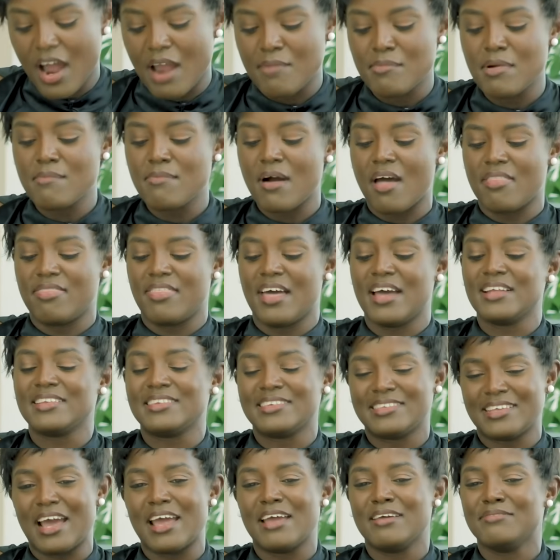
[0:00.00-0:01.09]
I remember at that
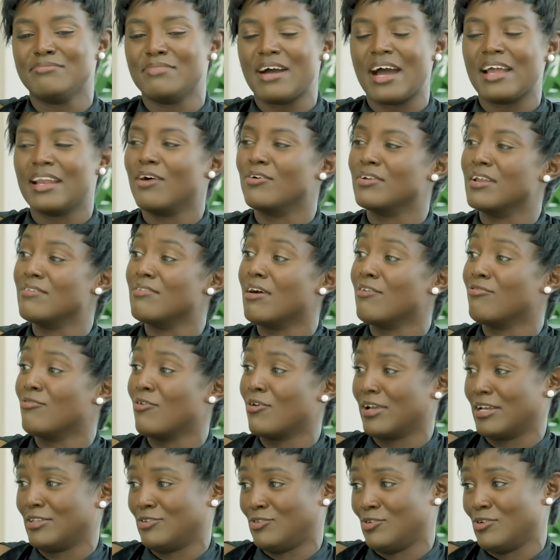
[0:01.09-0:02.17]
time, and I will never
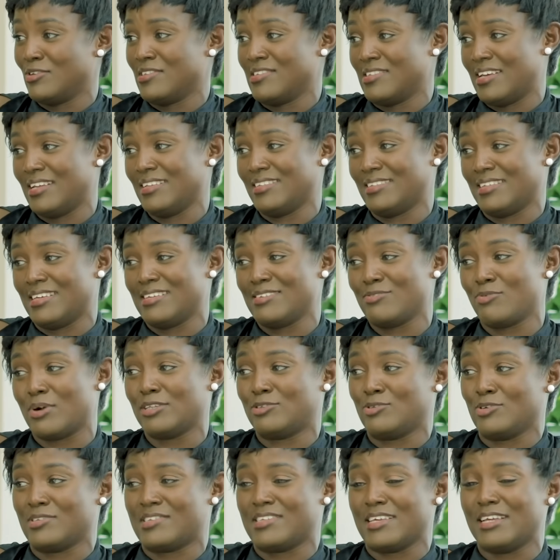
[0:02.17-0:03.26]
forget your sentence,
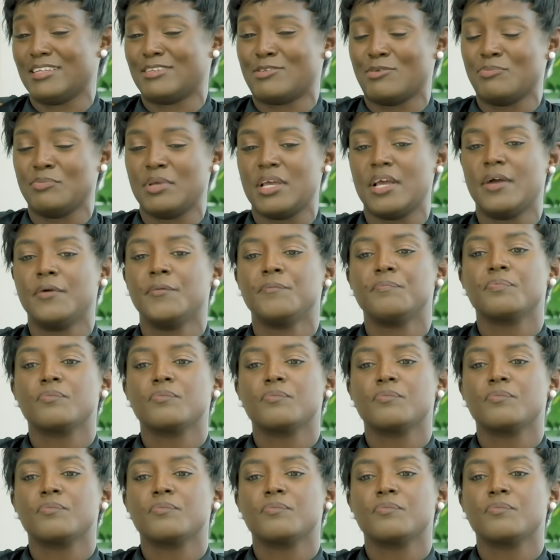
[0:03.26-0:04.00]
what you said to me.